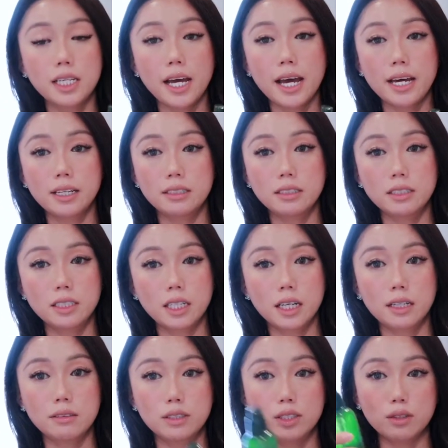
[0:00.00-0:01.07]
and
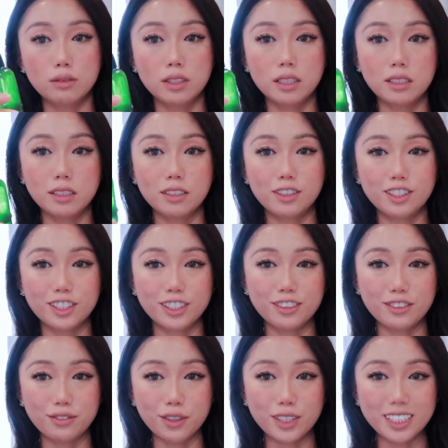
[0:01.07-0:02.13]
so this is
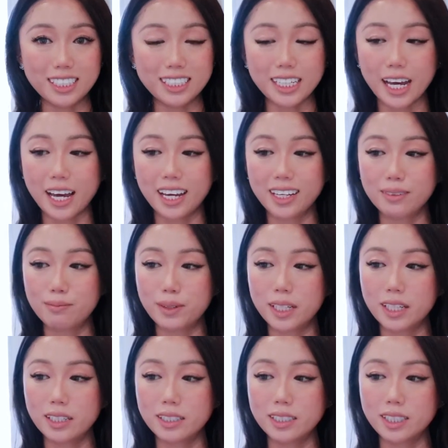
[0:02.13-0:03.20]
just for the day
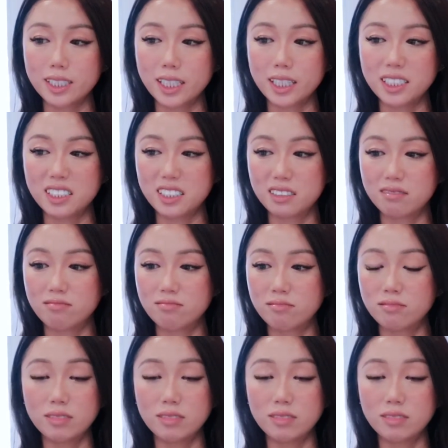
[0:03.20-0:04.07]
because it's